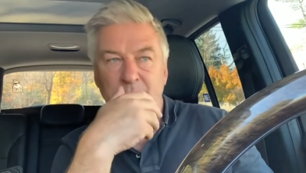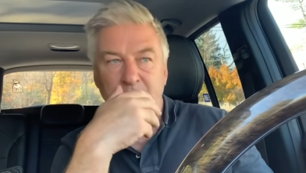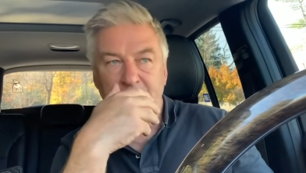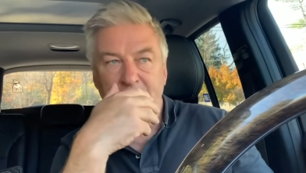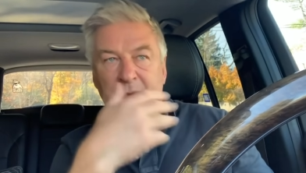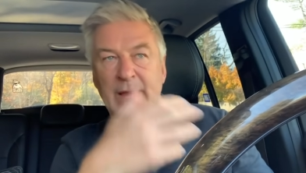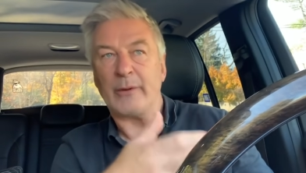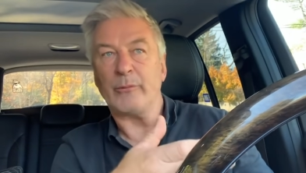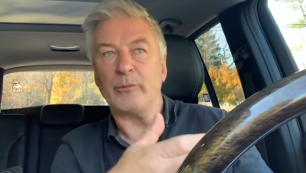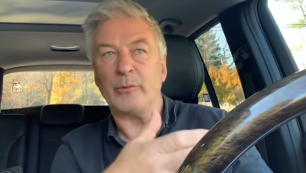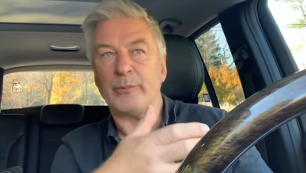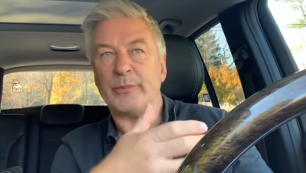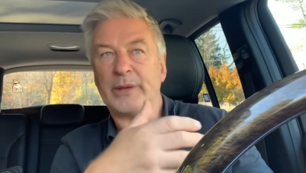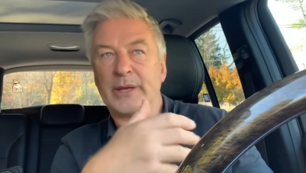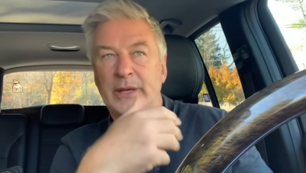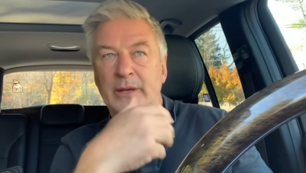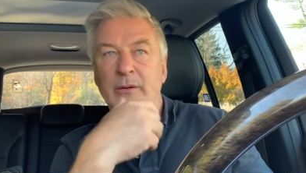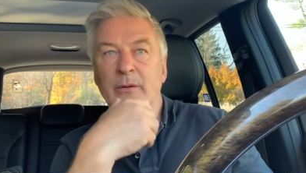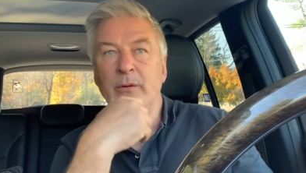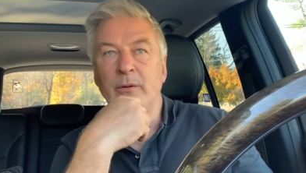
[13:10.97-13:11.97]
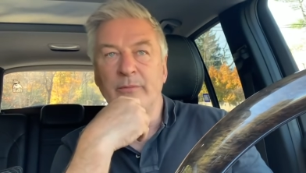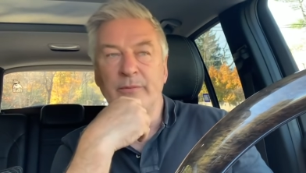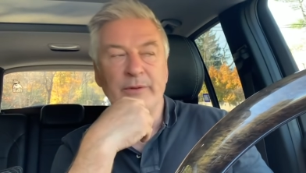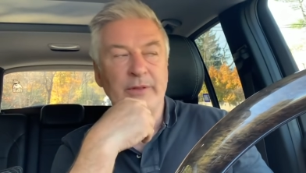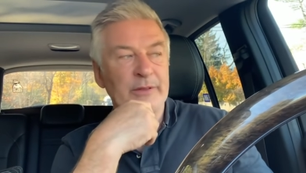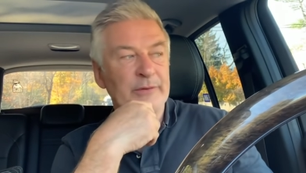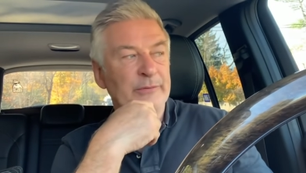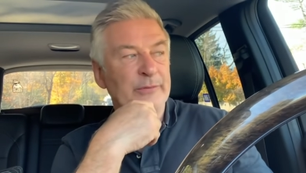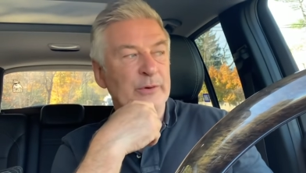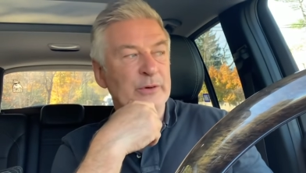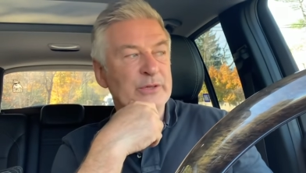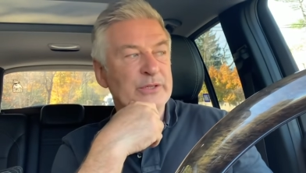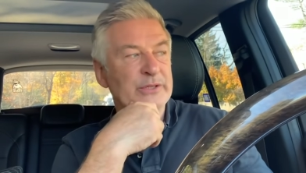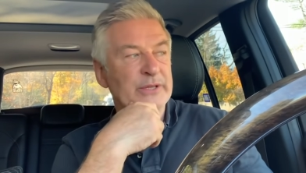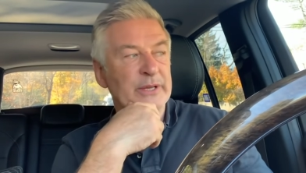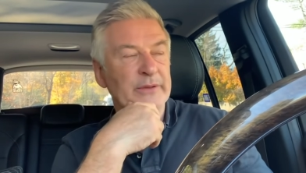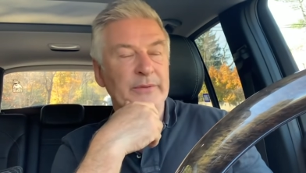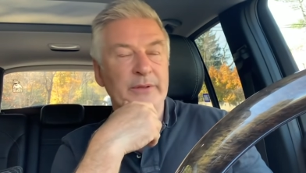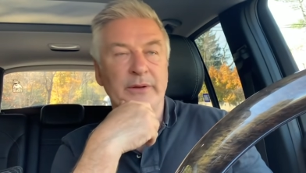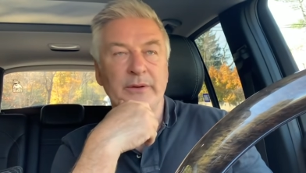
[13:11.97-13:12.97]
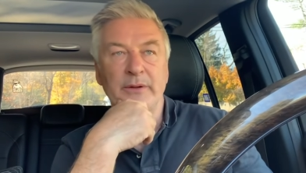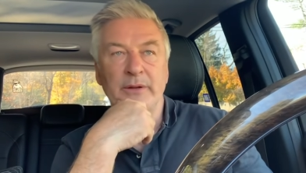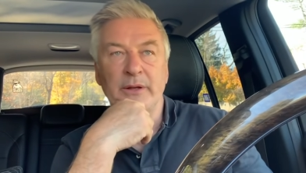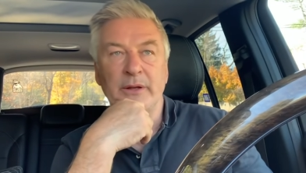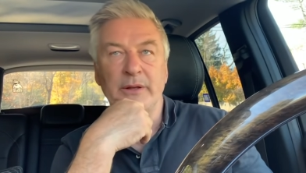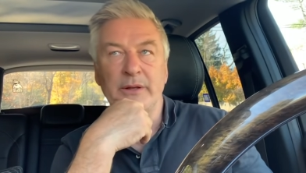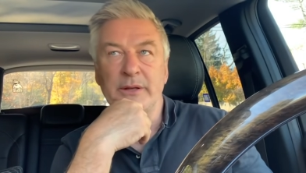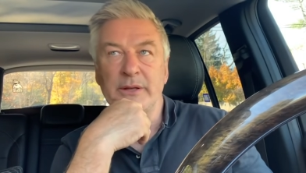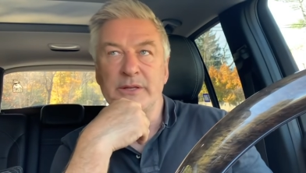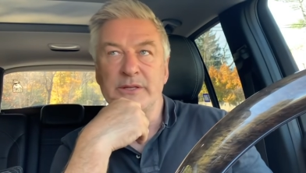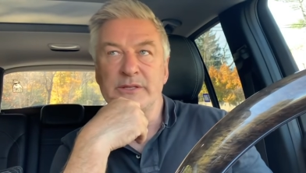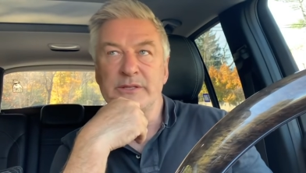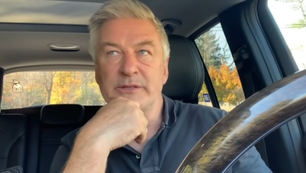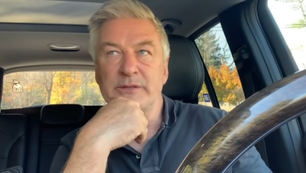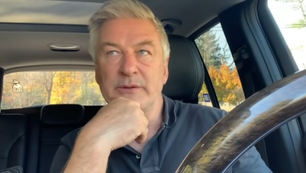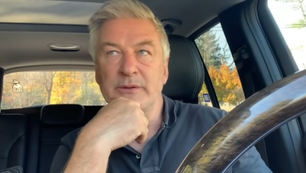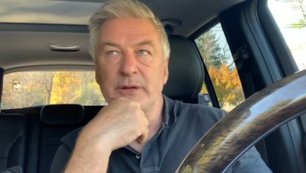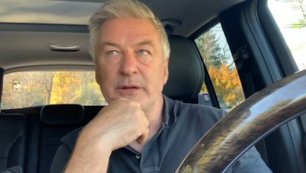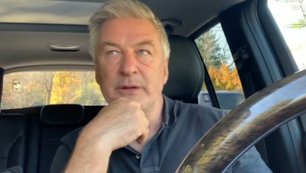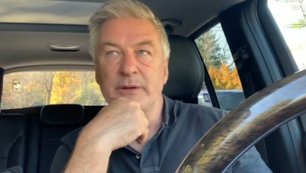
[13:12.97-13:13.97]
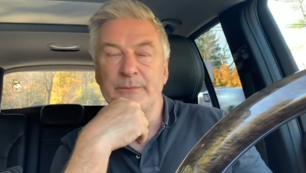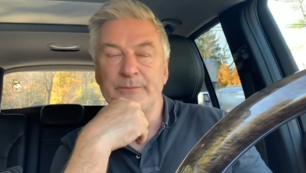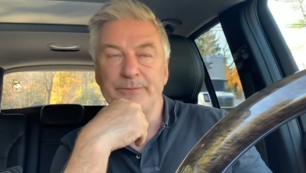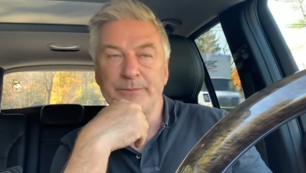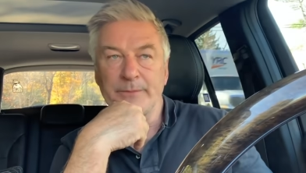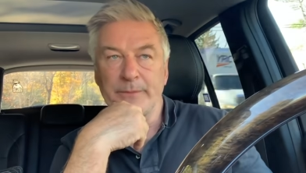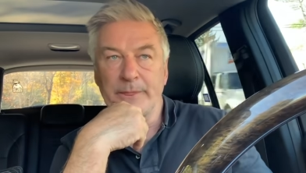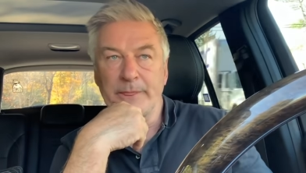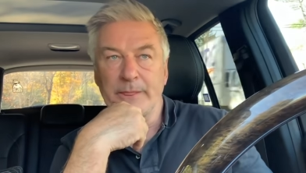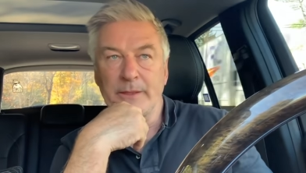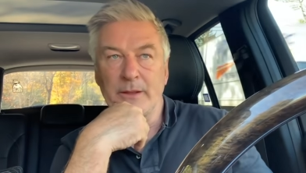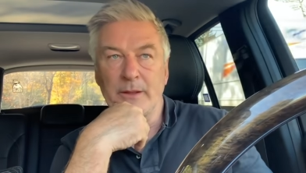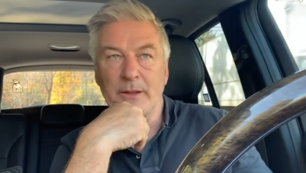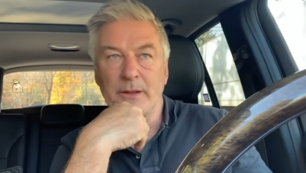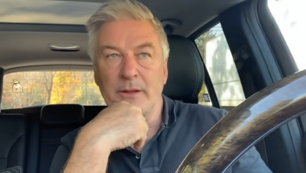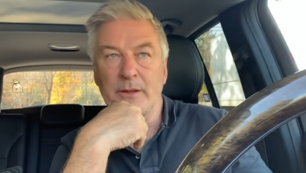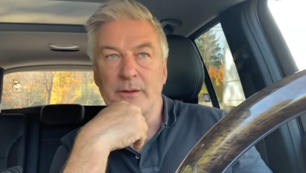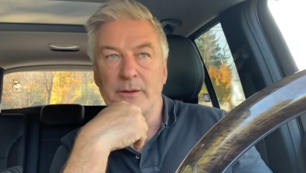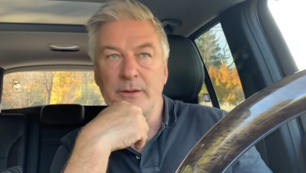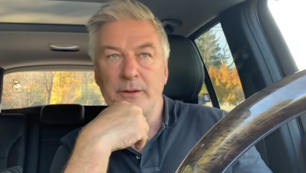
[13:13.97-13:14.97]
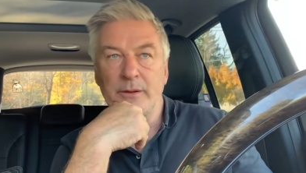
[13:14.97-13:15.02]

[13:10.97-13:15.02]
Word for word: That will be hopefully the first thing that uh, is uh, uh,